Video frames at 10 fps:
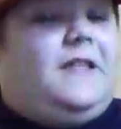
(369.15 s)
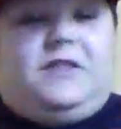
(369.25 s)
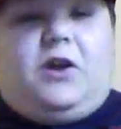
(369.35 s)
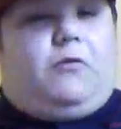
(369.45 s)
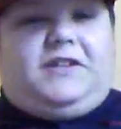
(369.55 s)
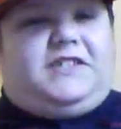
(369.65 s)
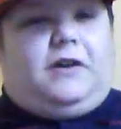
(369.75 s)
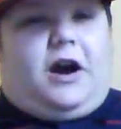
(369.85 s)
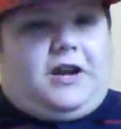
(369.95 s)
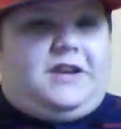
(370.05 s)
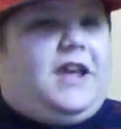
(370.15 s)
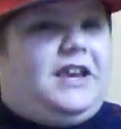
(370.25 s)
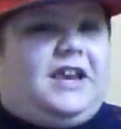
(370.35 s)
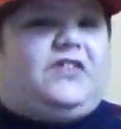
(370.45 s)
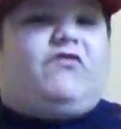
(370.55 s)
No, it's not.
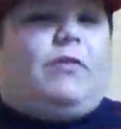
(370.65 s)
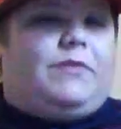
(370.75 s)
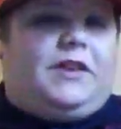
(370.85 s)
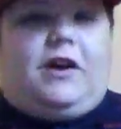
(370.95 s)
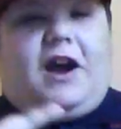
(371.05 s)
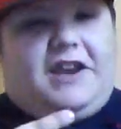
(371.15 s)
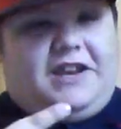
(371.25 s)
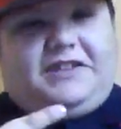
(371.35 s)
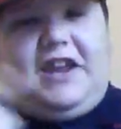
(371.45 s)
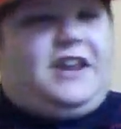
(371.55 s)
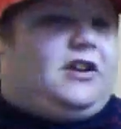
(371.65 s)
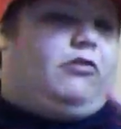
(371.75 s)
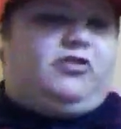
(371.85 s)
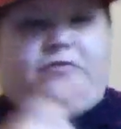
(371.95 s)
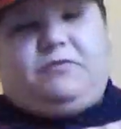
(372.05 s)
It is from the 90s. It
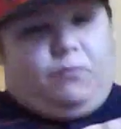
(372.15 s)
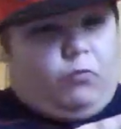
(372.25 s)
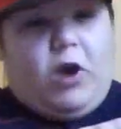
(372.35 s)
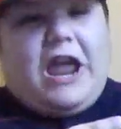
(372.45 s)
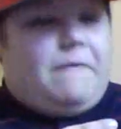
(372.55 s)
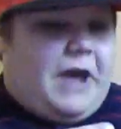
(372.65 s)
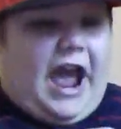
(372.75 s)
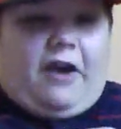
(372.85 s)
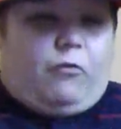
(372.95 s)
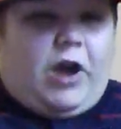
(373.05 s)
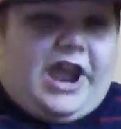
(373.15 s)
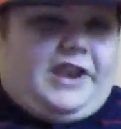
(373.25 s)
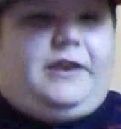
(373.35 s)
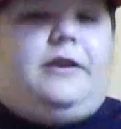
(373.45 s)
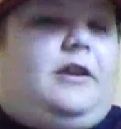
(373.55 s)
goes way back
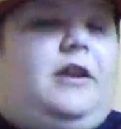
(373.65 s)
when.